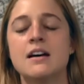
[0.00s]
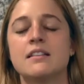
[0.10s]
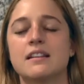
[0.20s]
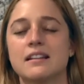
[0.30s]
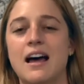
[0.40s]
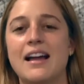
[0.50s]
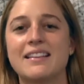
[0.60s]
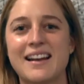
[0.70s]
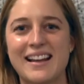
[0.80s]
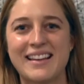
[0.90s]
the light
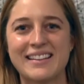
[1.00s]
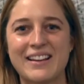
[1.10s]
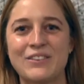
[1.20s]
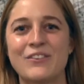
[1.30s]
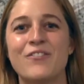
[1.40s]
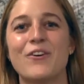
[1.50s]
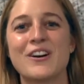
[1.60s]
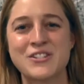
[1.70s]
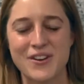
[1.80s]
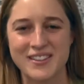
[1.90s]
that I can look
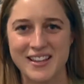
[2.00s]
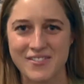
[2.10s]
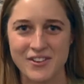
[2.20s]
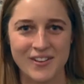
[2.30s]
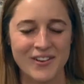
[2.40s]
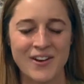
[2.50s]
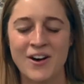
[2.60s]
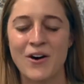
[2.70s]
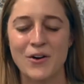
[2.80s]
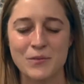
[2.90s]
forward to at the end of a
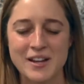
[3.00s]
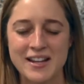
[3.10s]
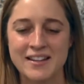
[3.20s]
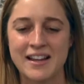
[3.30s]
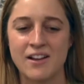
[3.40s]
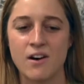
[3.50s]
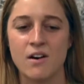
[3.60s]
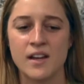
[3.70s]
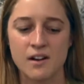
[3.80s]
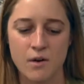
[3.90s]
hard week. And
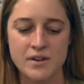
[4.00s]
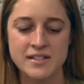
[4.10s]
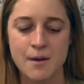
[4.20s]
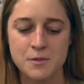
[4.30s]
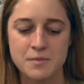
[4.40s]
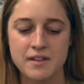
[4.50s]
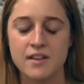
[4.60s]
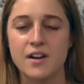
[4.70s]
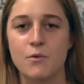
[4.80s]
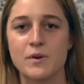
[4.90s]
it always helps
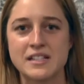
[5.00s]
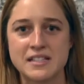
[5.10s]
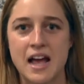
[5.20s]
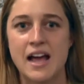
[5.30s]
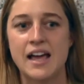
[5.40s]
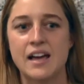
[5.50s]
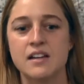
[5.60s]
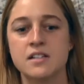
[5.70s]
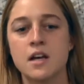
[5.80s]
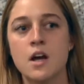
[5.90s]
me, reset
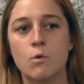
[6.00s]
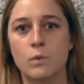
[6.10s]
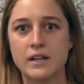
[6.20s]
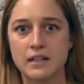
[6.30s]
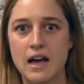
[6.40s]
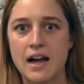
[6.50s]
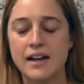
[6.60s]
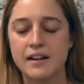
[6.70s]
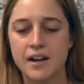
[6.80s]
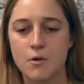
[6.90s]
and
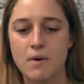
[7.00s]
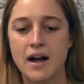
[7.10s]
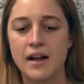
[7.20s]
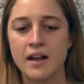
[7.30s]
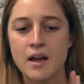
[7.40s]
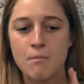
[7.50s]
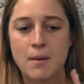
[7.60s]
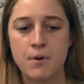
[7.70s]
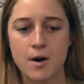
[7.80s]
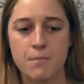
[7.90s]
realign, my
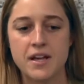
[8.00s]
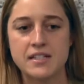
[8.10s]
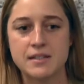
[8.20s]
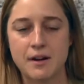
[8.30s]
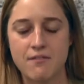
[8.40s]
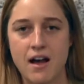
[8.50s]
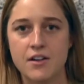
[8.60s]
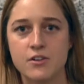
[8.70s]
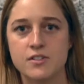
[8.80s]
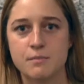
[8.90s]
purpose and my
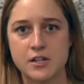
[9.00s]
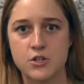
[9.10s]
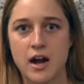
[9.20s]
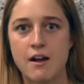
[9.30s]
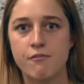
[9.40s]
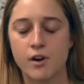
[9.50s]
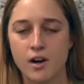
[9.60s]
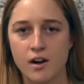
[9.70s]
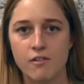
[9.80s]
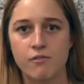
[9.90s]
values and my drive
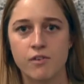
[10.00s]
for